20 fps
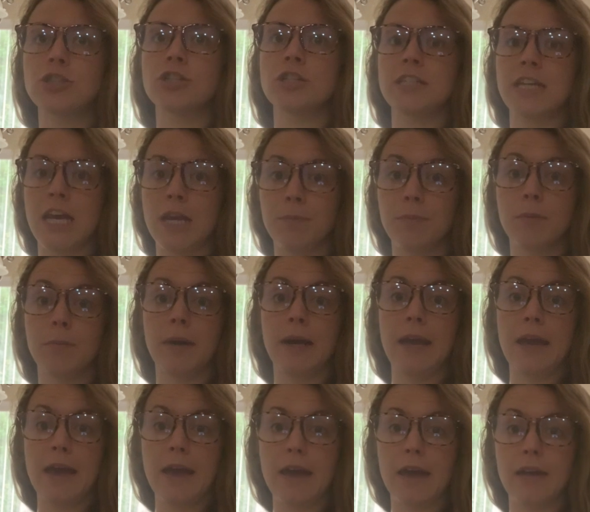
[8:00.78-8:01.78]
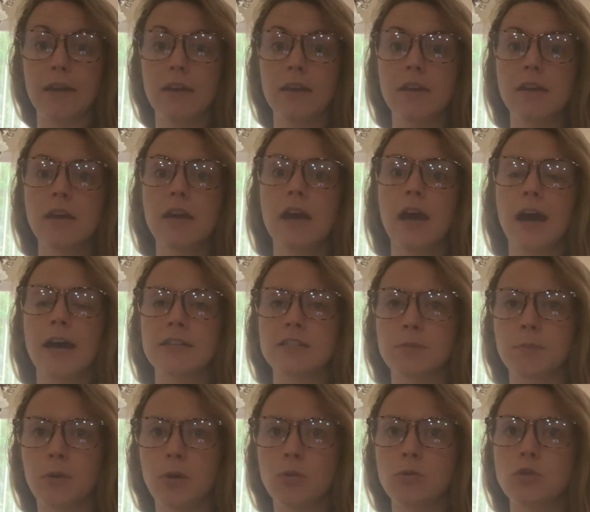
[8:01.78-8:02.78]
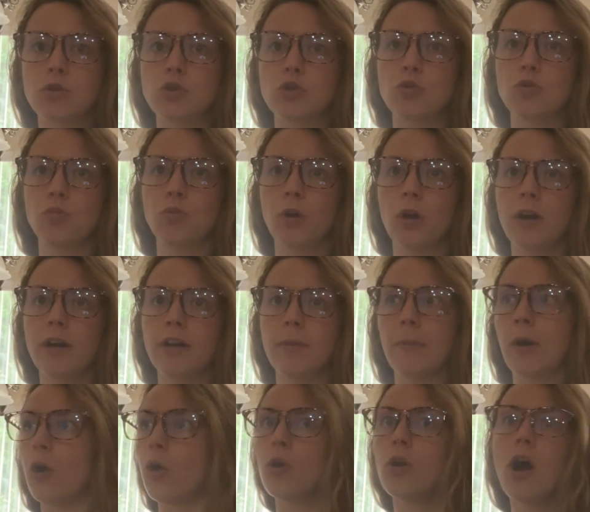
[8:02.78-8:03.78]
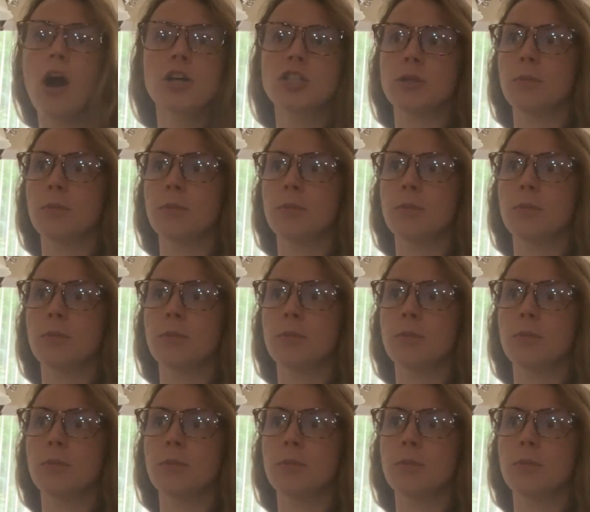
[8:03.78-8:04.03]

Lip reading: the tape in my head, as opposed to worrying about, oh gosh,